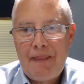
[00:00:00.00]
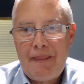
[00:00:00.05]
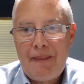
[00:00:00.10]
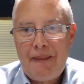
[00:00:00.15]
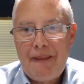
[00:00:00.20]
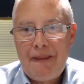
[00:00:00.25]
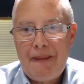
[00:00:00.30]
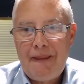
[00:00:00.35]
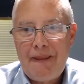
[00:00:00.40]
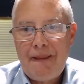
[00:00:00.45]

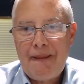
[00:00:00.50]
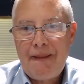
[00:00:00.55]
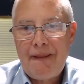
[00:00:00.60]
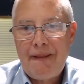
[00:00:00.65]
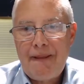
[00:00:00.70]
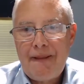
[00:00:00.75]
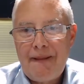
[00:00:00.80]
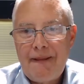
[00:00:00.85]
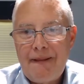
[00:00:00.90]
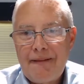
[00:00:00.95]

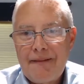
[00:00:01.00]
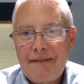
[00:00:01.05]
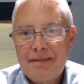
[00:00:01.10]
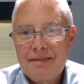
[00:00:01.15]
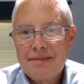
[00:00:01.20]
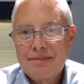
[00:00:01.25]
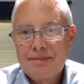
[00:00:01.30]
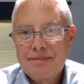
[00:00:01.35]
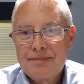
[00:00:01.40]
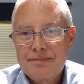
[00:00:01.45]

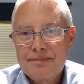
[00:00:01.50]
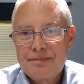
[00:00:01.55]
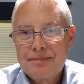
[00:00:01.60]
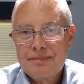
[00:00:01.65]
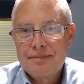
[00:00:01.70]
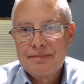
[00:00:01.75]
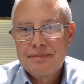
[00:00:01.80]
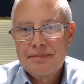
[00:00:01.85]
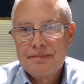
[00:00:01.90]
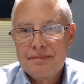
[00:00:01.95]

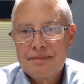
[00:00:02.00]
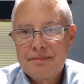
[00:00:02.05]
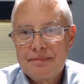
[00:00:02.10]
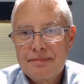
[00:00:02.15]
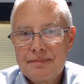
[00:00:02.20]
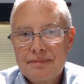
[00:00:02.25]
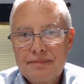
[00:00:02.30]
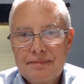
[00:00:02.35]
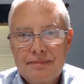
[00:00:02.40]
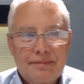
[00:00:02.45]

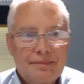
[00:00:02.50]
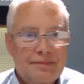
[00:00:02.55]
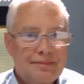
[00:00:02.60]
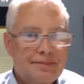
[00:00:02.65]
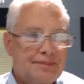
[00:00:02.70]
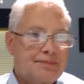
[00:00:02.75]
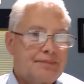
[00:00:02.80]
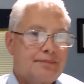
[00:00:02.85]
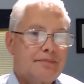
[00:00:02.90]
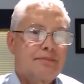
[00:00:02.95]

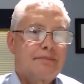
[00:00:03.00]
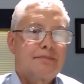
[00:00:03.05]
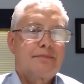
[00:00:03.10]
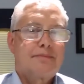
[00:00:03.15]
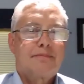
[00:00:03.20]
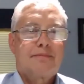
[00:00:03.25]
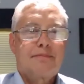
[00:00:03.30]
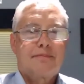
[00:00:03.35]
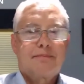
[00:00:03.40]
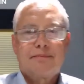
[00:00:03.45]

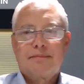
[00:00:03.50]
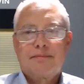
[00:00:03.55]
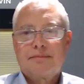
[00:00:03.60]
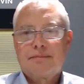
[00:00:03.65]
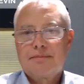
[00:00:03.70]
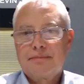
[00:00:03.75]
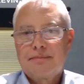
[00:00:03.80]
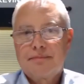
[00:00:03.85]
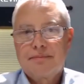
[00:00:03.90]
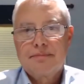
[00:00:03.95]

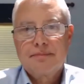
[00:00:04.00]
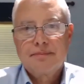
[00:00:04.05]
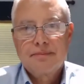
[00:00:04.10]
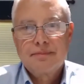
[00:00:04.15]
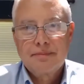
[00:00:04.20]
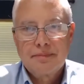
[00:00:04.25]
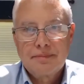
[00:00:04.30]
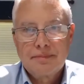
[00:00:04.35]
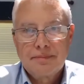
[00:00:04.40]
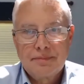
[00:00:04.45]

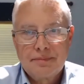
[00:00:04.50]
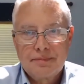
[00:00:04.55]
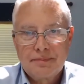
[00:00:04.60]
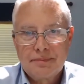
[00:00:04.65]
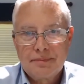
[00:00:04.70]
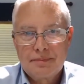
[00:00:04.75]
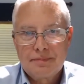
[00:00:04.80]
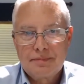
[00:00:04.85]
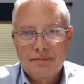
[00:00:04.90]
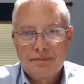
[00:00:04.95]

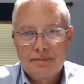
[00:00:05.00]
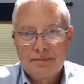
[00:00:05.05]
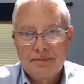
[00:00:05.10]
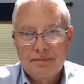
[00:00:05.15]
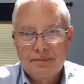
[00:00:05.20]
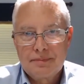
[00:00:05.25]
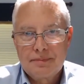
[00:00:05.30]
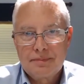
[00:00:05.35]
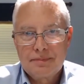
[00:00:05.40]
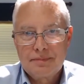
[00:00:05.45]

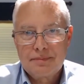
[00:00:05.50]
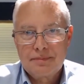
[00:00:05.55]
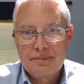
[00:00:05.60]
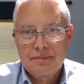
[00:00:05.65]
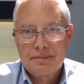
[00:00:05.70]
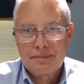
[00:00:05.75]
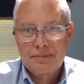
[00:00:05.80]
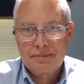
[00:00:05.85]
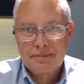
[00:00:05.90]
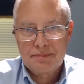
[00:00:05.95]

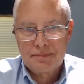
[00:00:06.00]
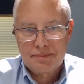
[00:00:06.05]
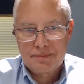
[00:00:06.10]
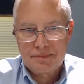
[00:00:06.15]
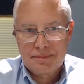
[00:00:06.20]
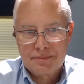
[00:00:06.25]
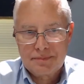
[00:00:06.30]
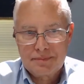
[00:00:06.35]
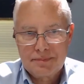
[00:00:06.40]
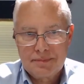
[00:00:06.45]

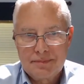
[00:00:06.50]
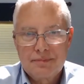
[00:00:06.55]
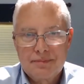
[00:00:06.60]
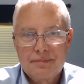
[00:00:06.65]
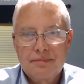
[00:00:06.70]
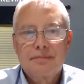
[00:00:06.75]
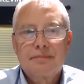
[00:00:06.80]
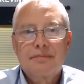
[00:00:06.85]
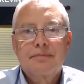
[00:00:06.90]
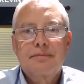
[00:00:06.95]

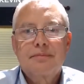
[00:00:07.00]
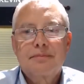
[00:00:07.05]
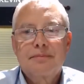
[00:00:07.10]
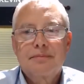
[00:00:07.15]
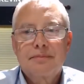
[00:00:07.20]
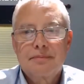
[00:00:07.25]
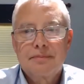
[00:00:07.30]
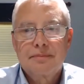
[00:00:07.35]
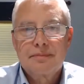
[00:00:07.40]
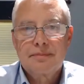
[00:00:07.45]

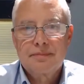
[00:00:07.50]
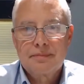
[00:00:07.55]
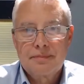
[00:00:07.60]
The person shown says nothing.